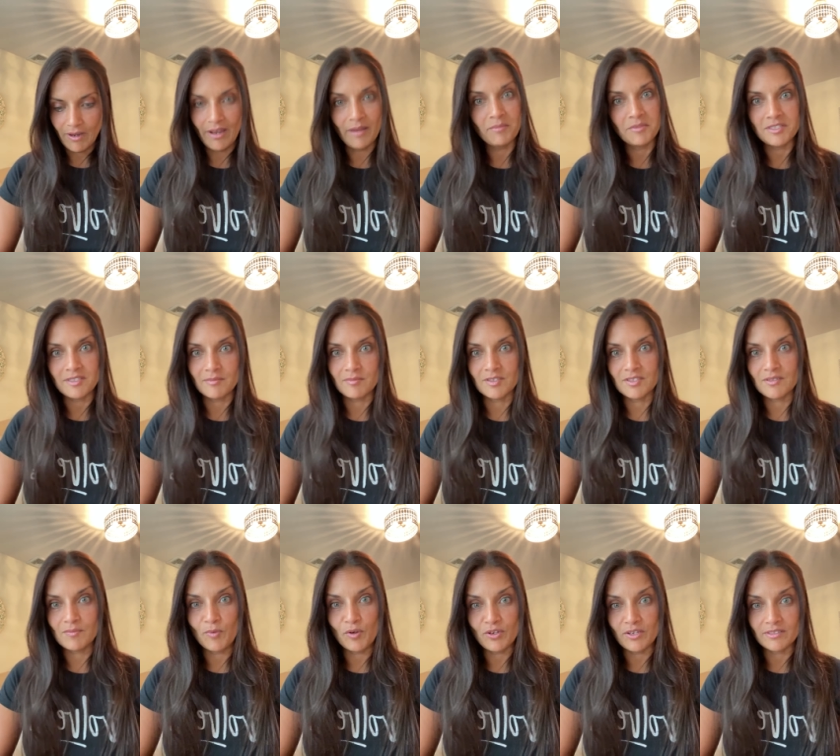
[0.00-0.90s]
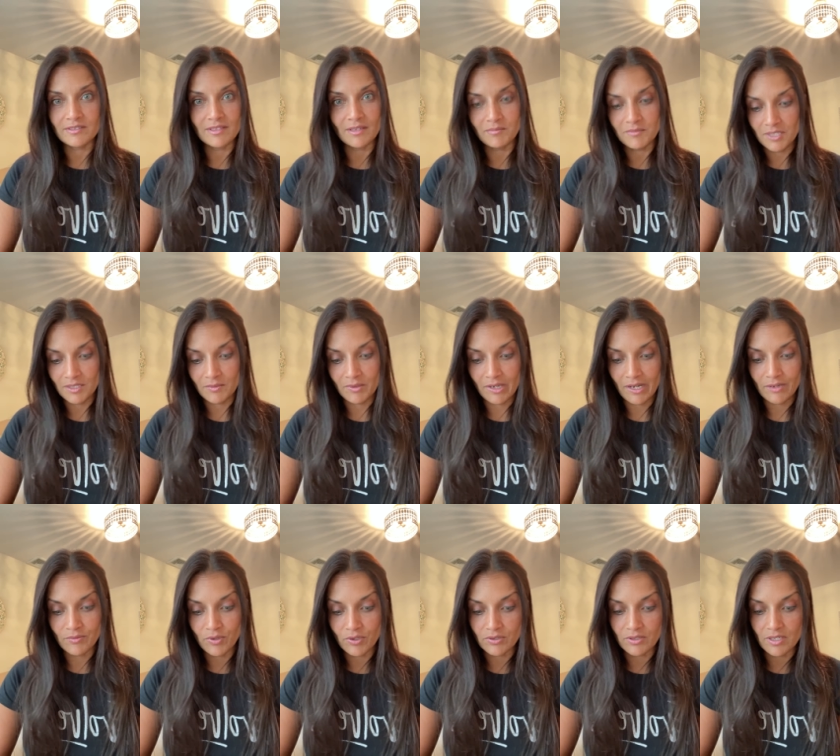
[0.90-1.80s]
I must have been smoking something
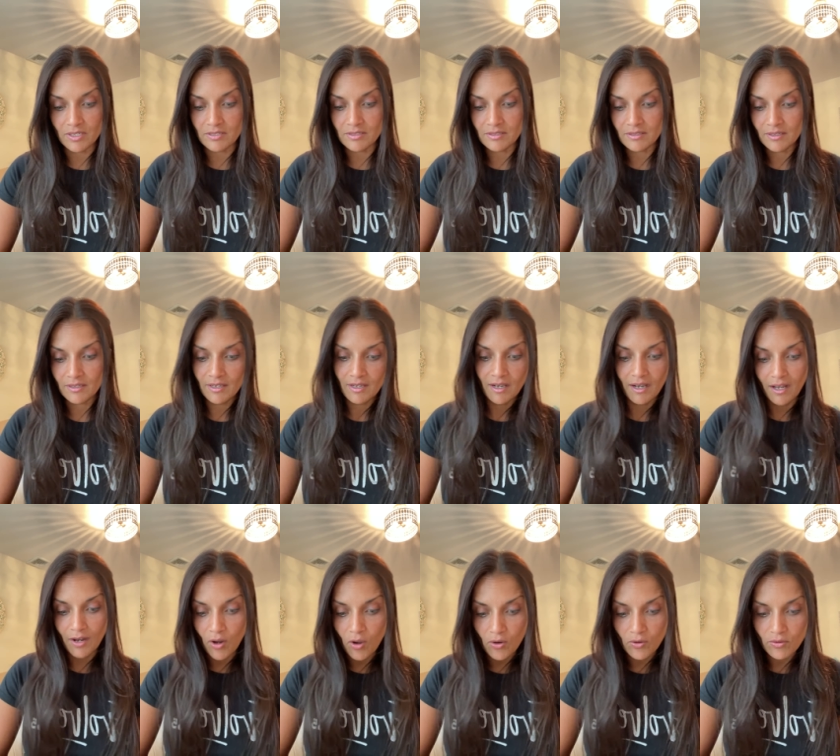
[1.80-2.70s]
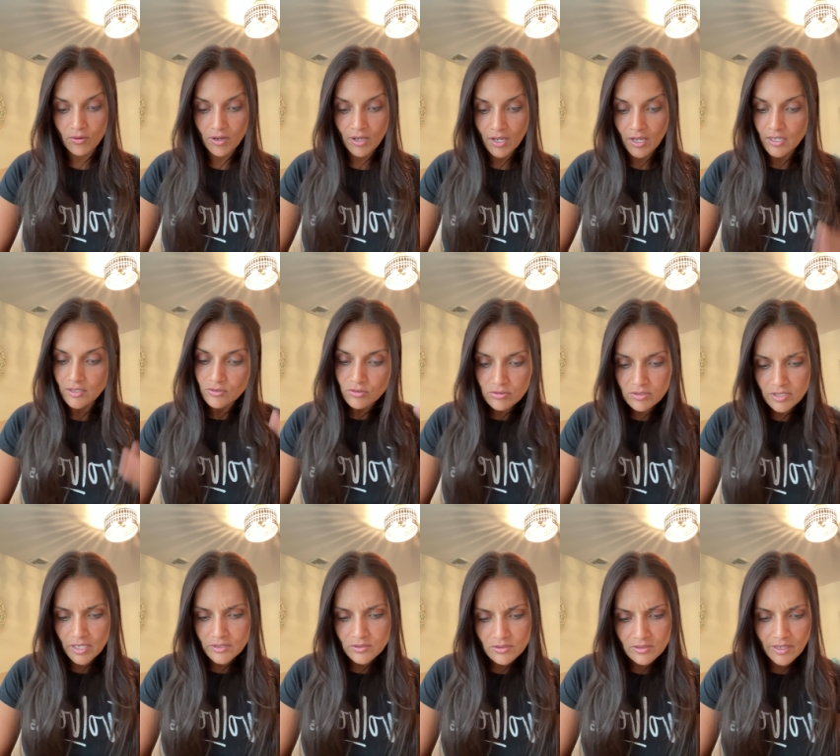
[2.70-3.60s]
when I wrote this. Hello?
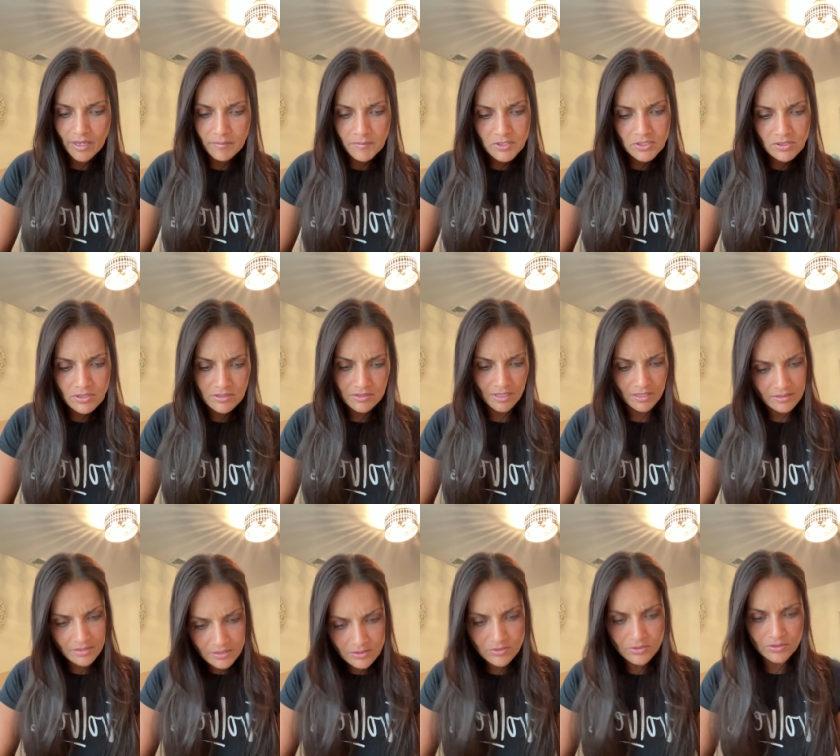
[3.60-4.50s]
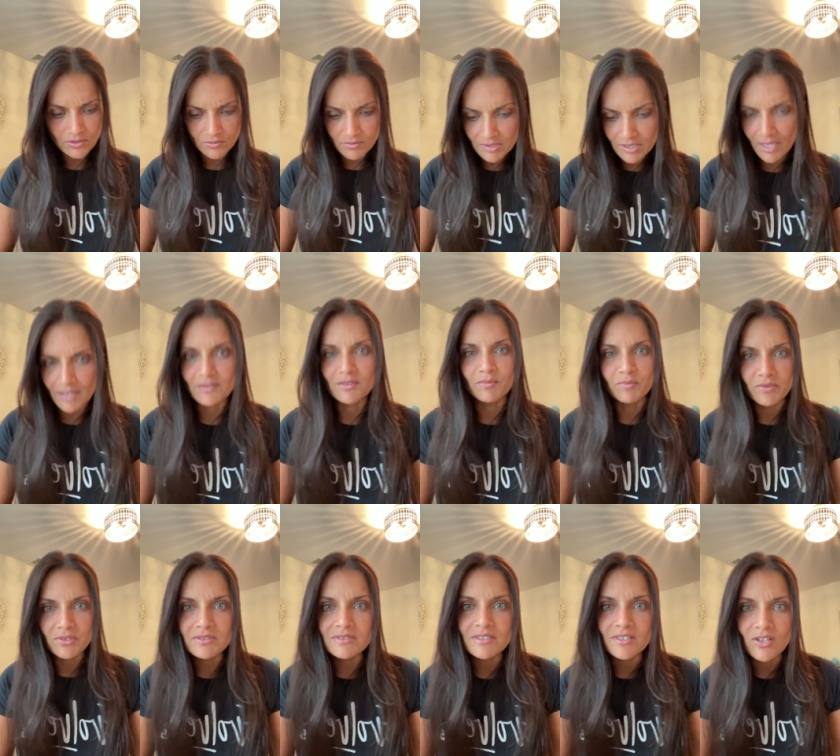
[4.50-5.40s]
True sexual chemistry has nothing to do with how the
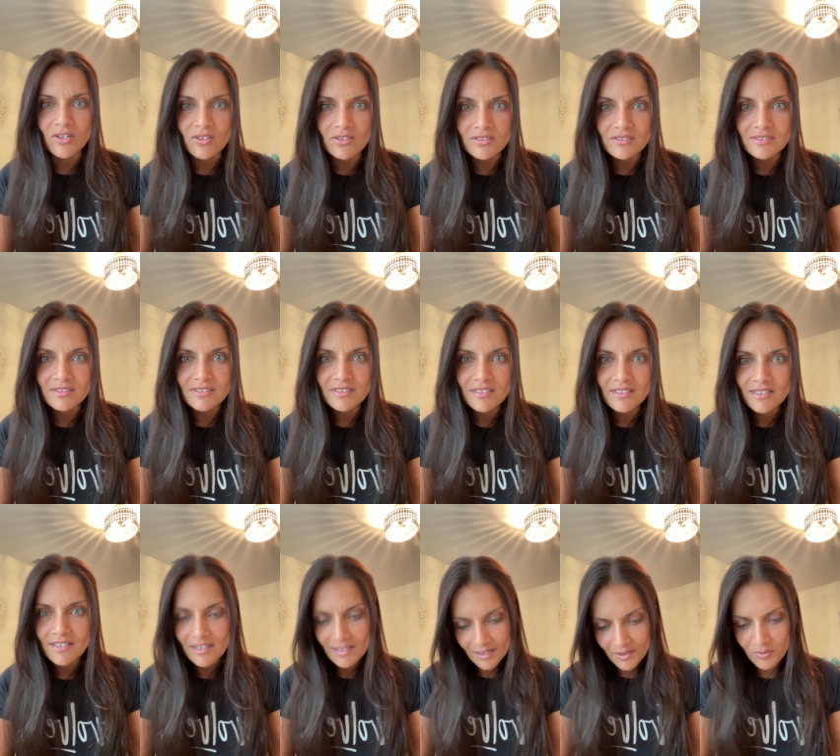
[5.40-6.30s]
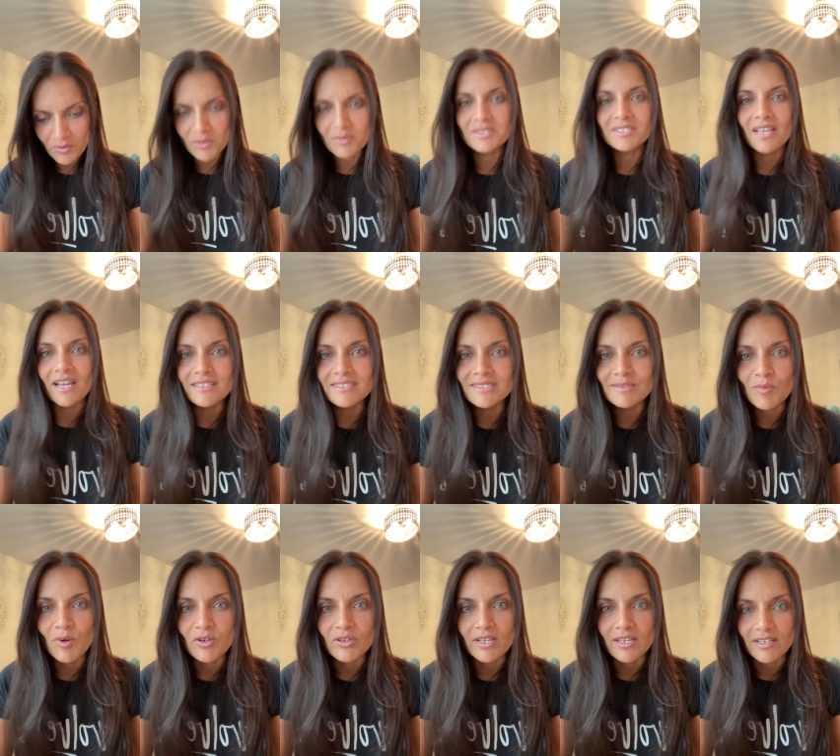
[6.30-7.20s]
person looks? What was I
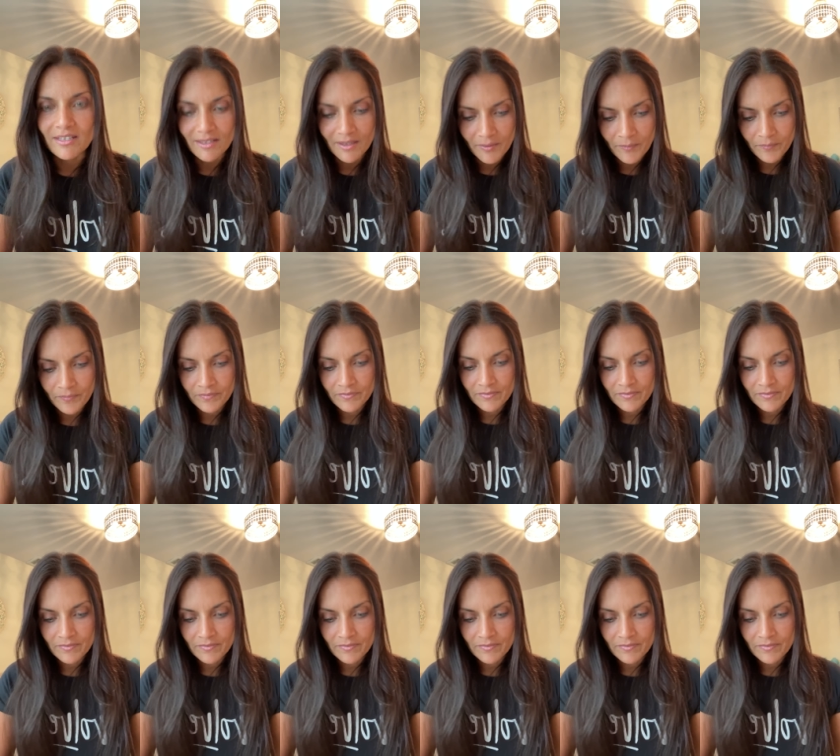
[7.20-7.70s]
smoking?